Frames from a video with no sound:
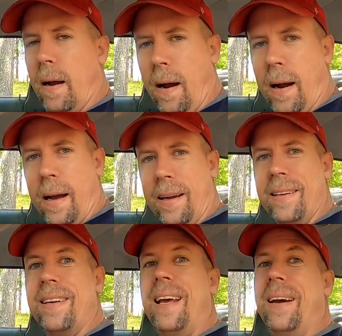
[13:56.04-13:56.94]
All
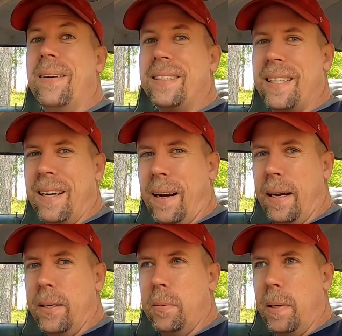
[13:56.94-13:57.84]
right, now it's there,
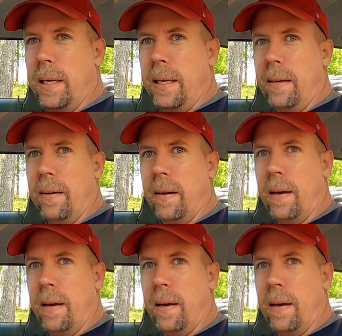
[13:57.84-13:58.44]
I do believe.